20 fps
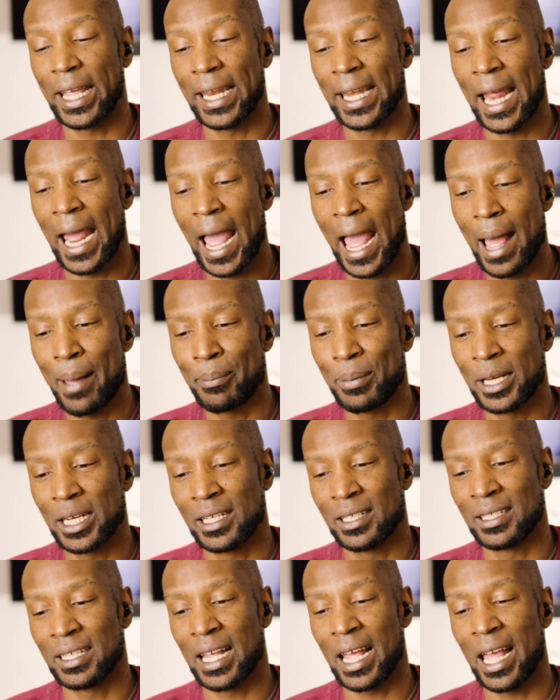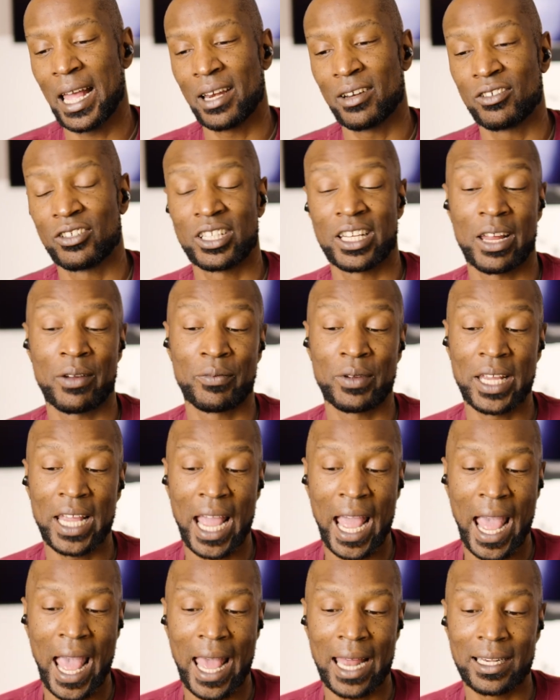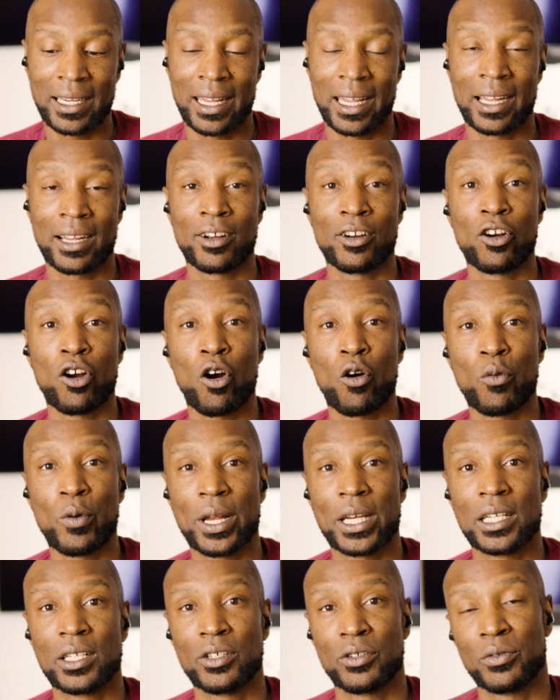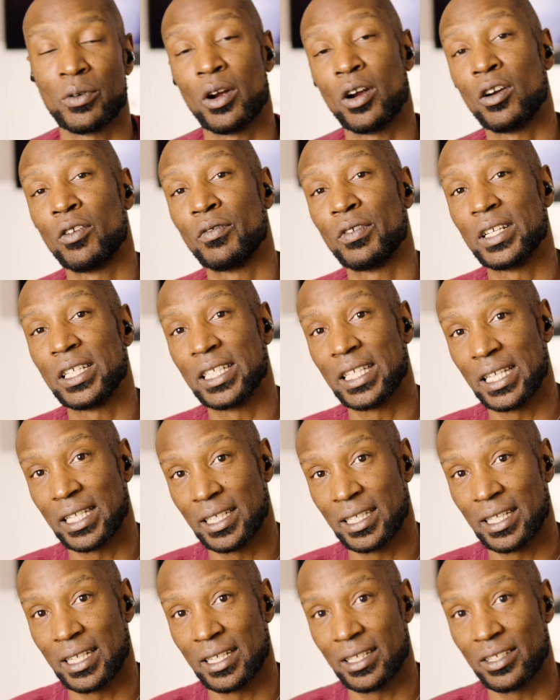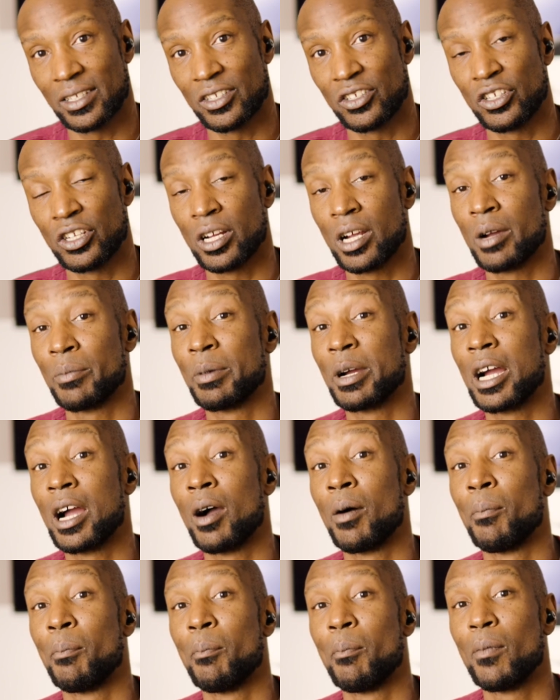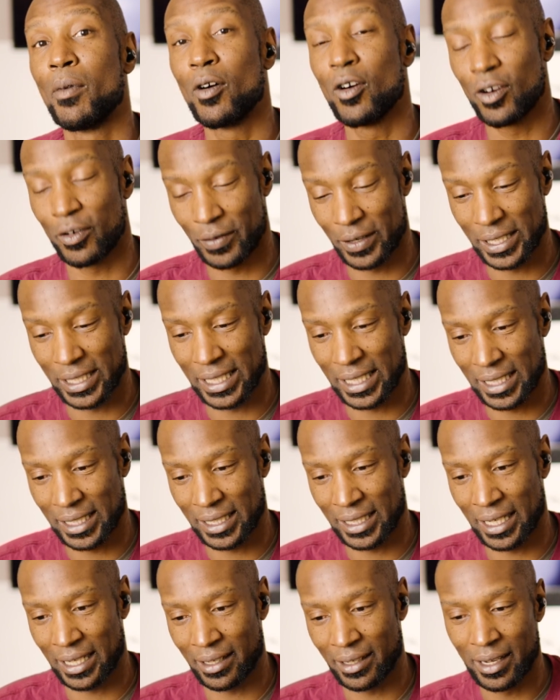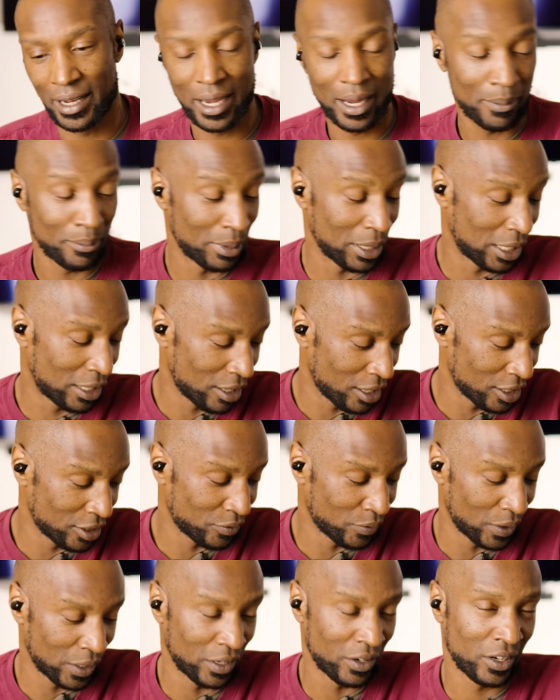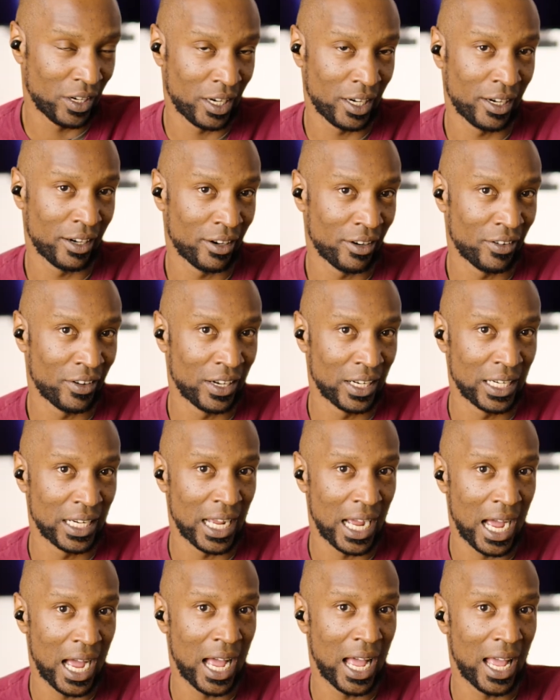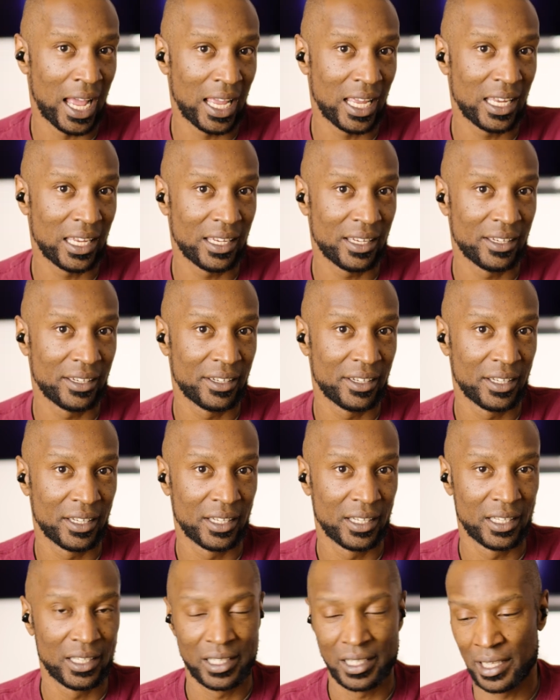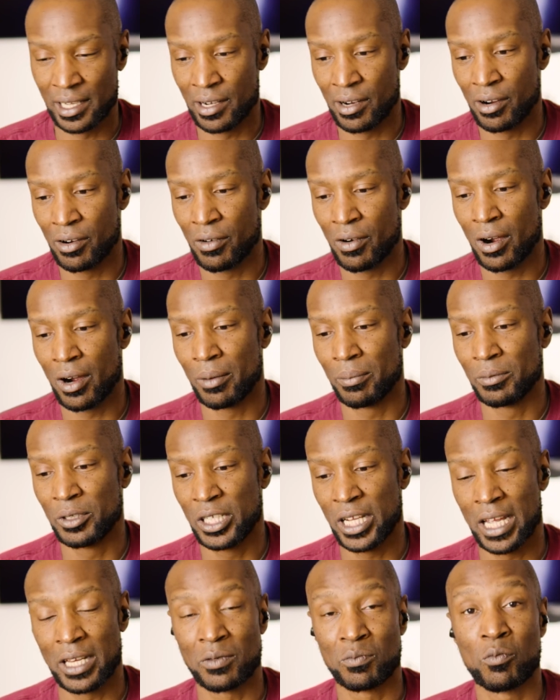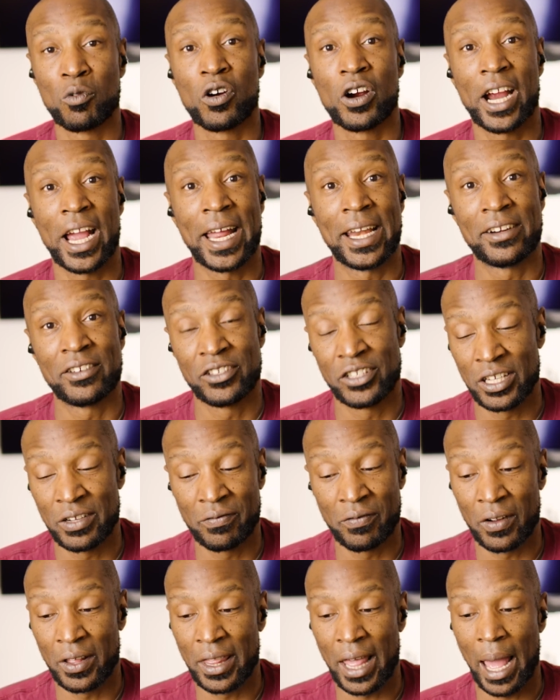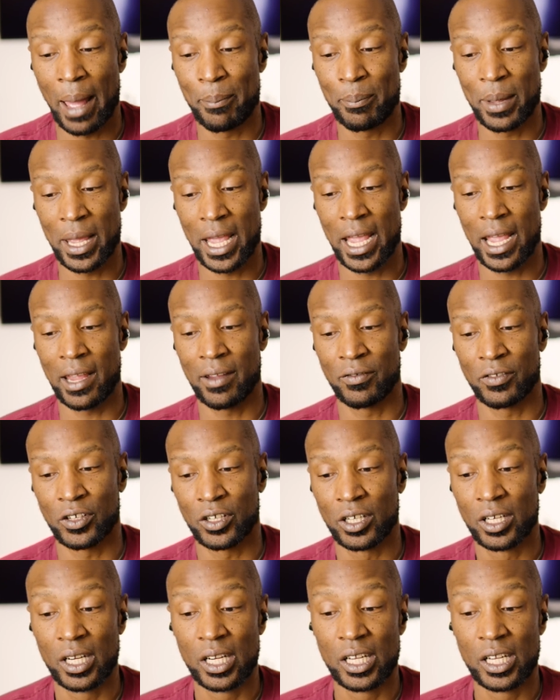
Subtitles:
can happen is the energy that we add can go into her resistance. She could become more resistant because we're looking her in the eye. You know, she has more energy for that behavior.